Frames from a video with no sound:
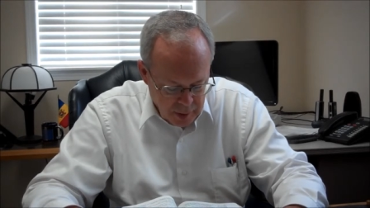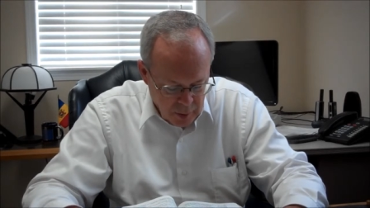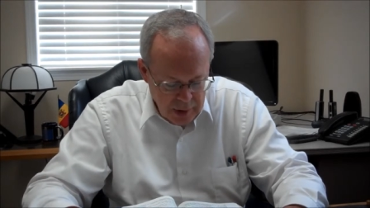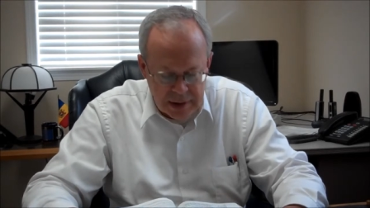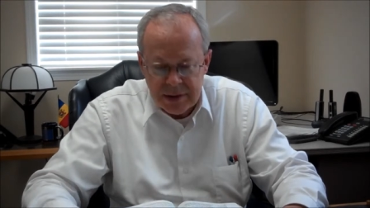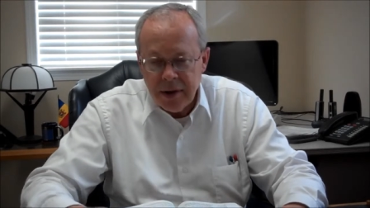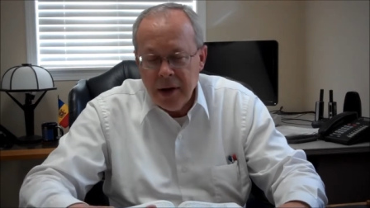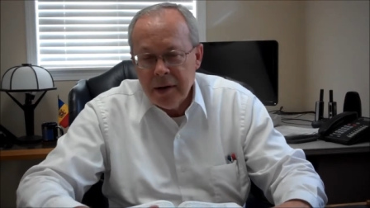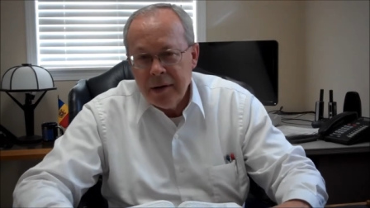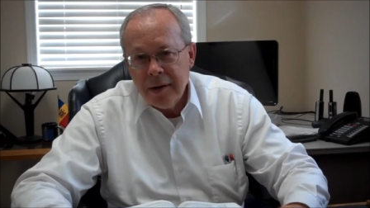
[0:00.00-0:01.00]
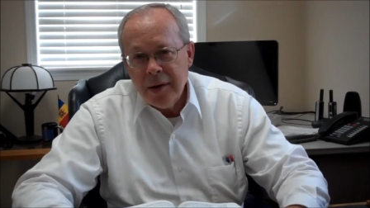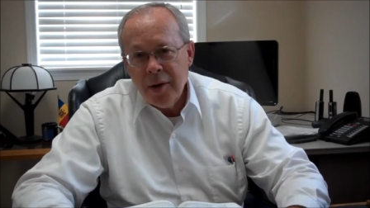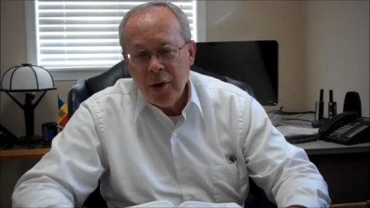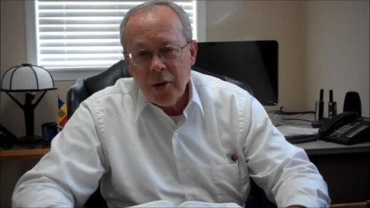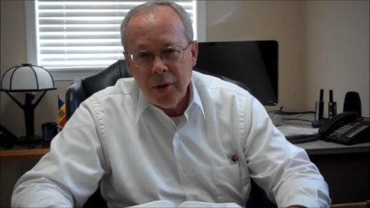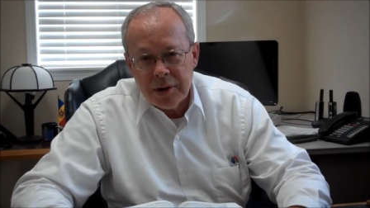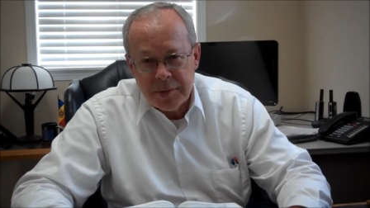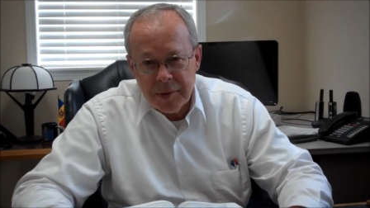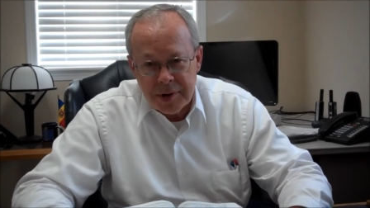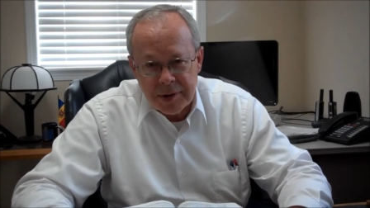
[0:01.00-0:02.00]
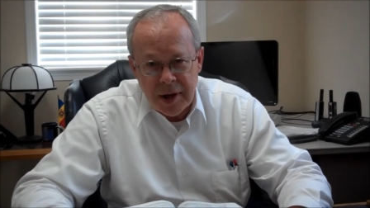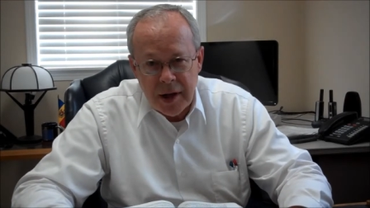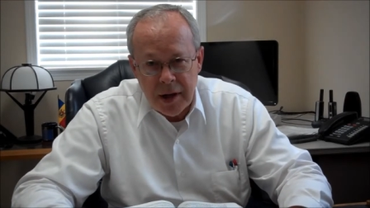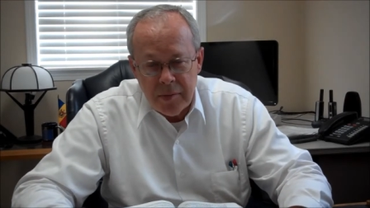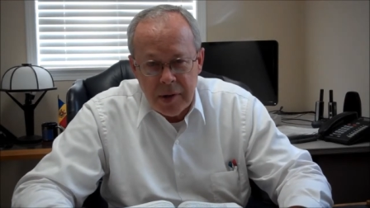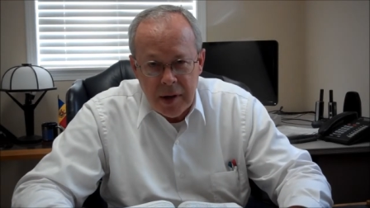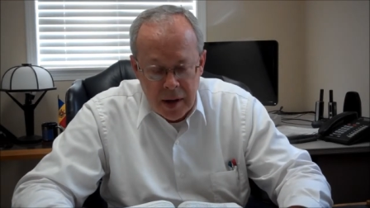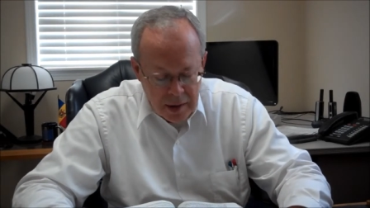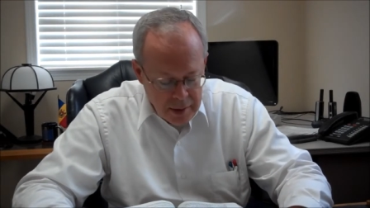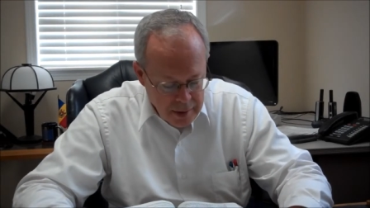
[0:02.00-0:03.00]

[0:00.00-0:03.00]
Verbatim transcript: Well, it's not Christmas time yet,